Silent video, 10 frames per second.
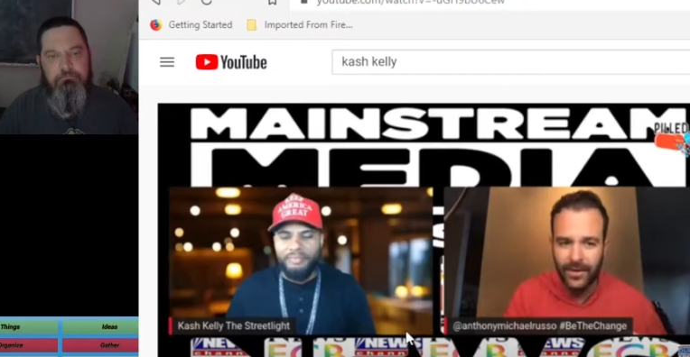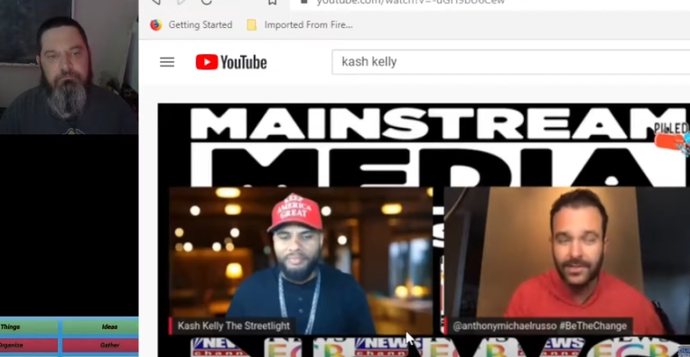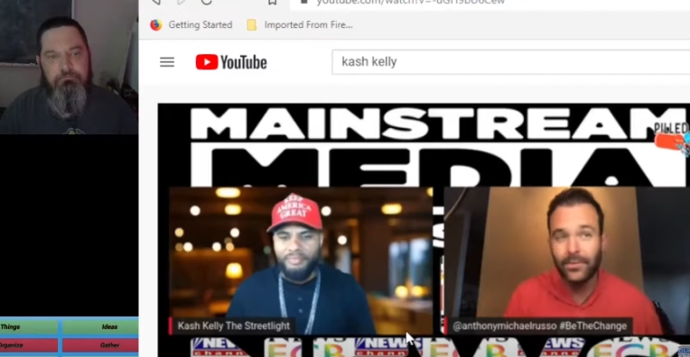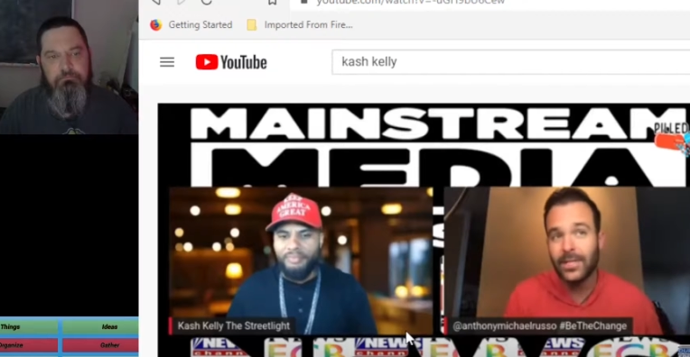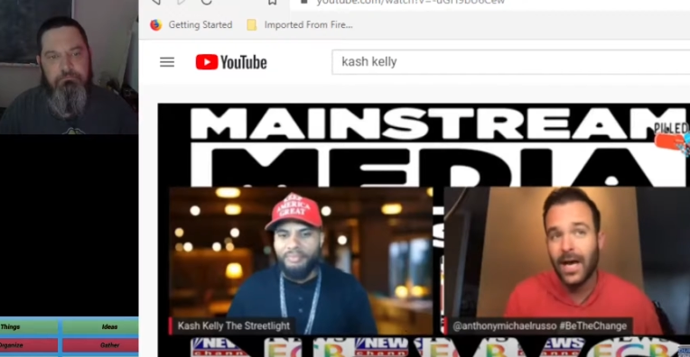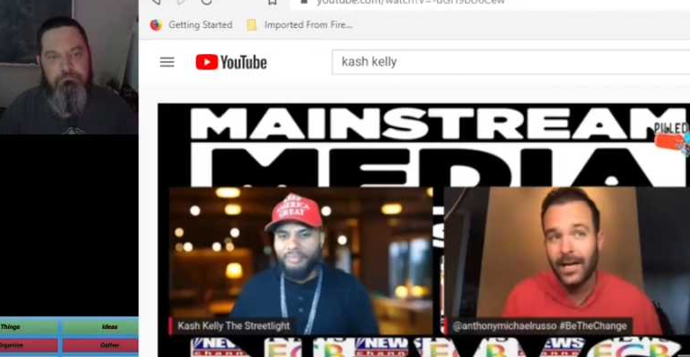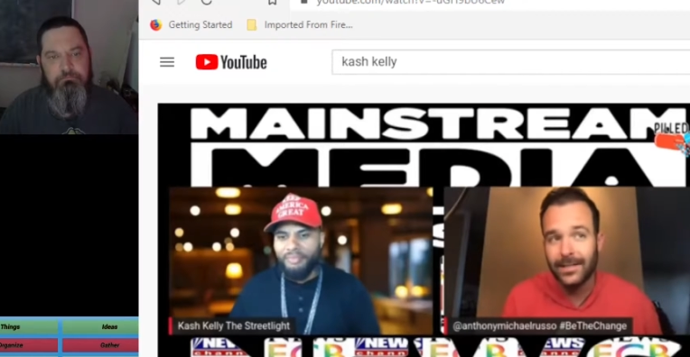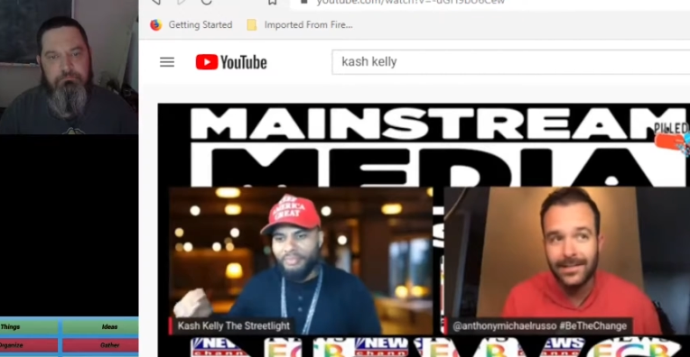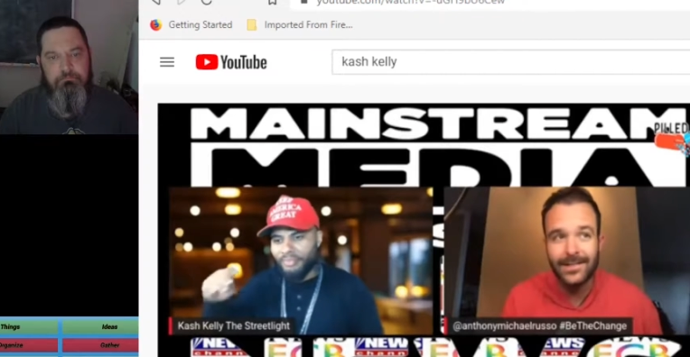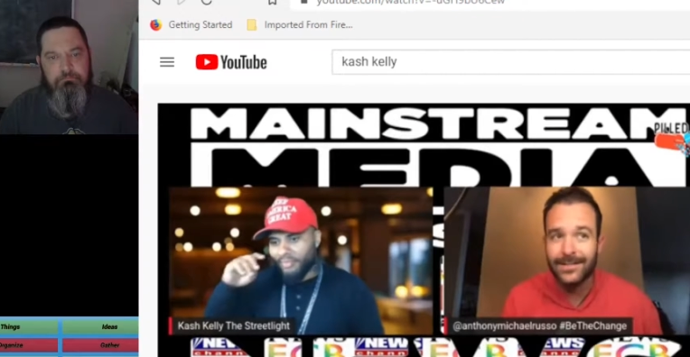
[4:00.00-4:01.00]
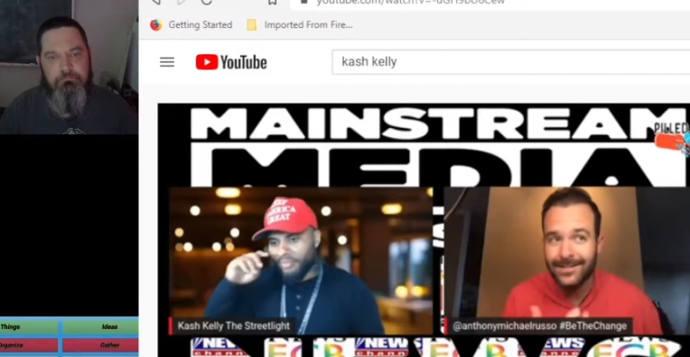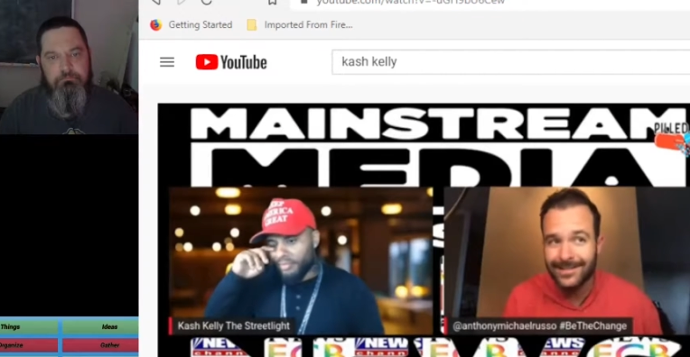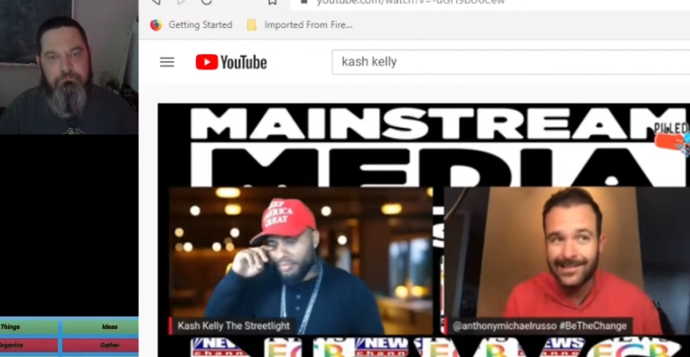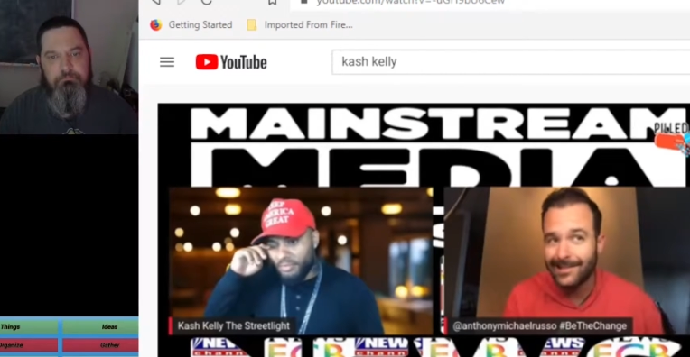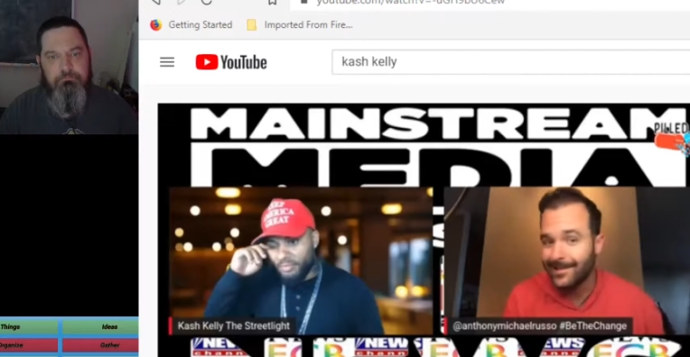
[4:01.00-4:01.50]
Speaker 1: this, which honestly, it's
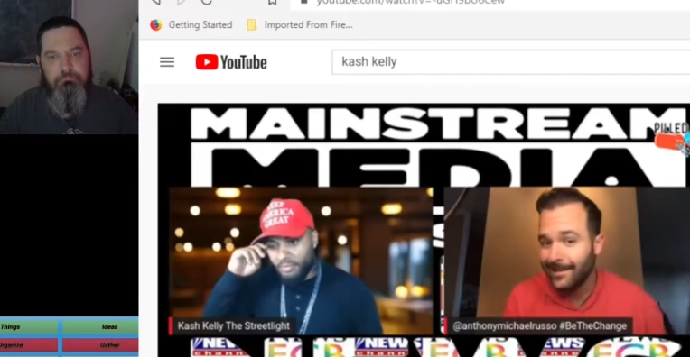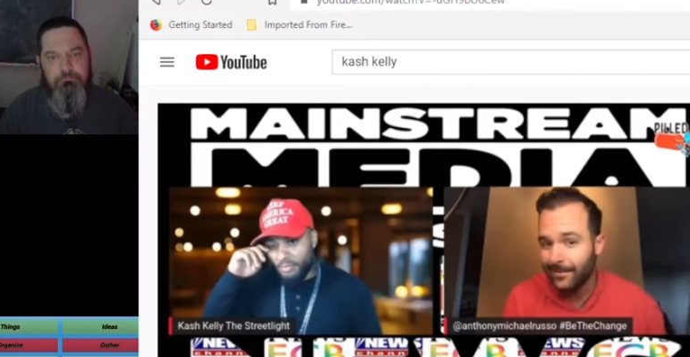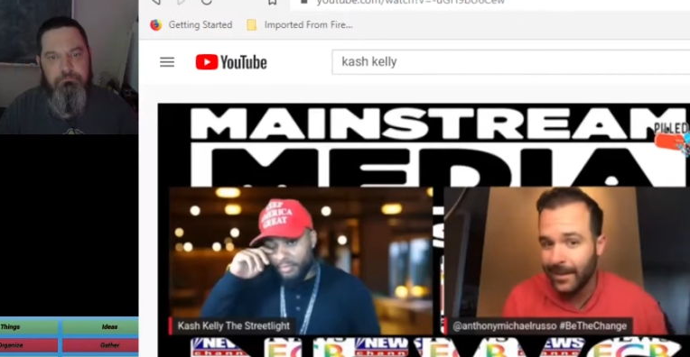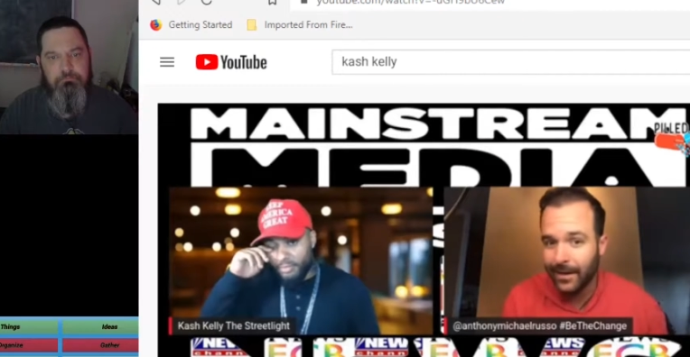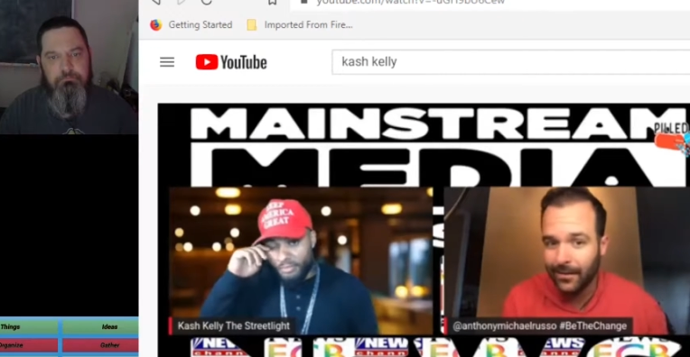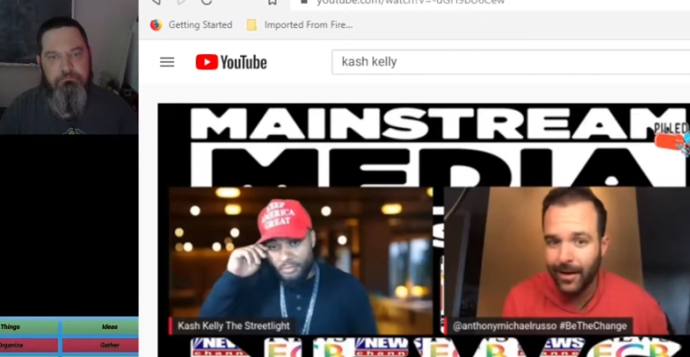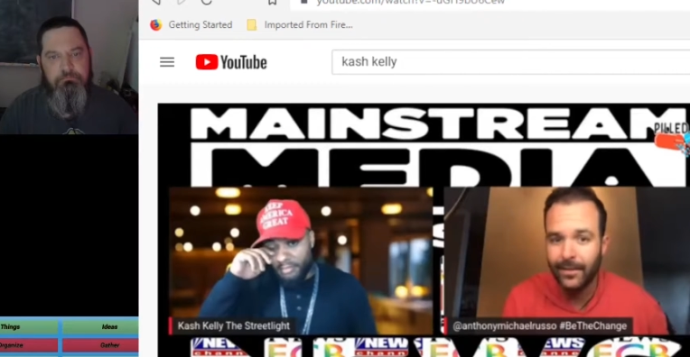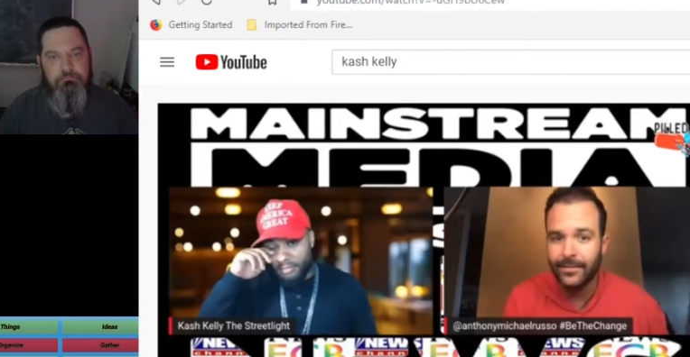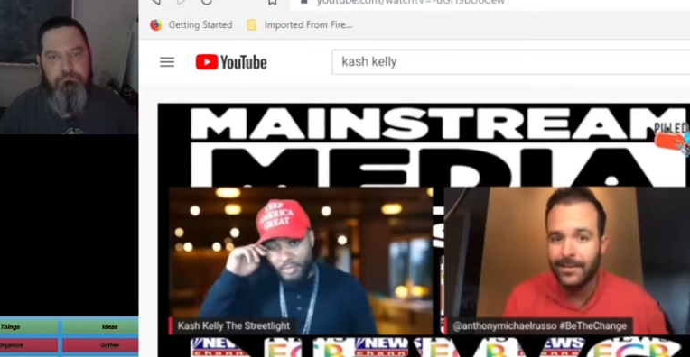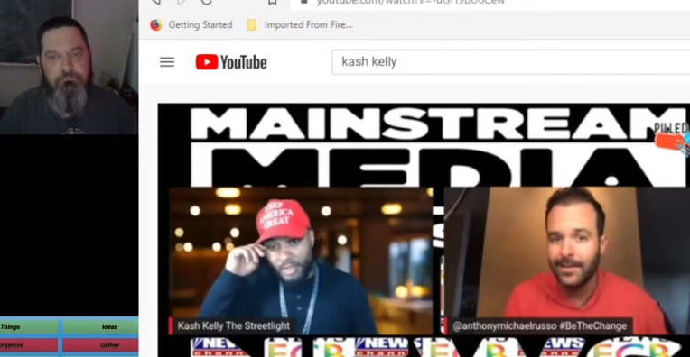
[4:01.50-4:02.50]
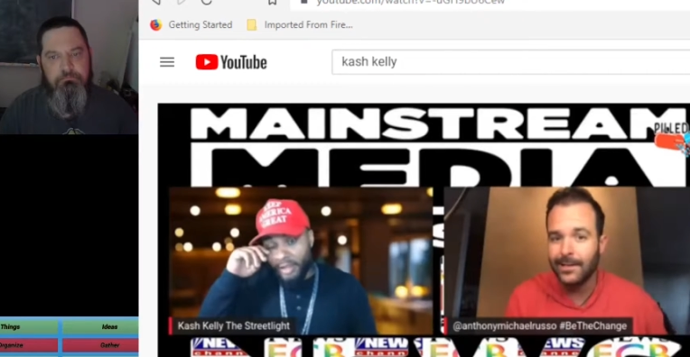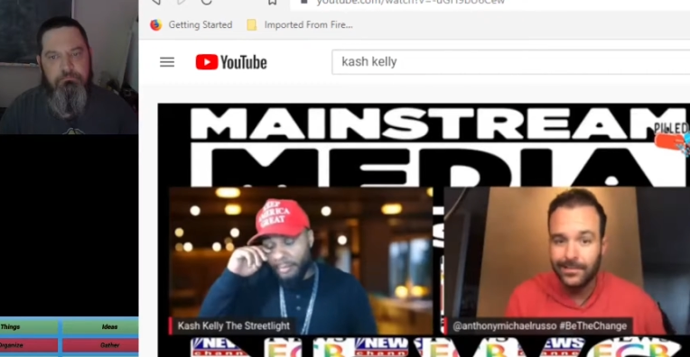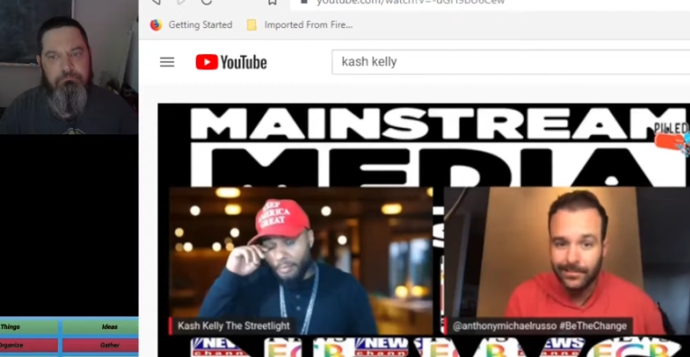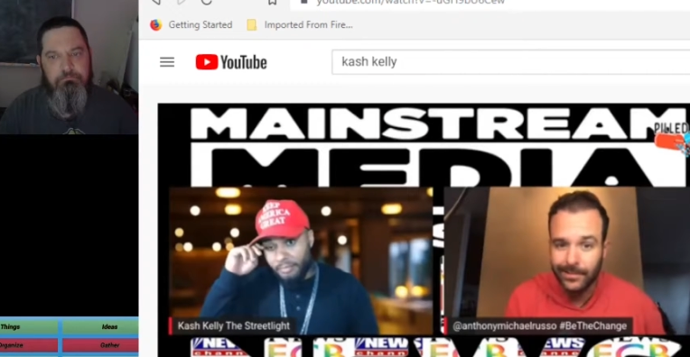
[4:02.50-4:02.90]
got a lot of background to yep.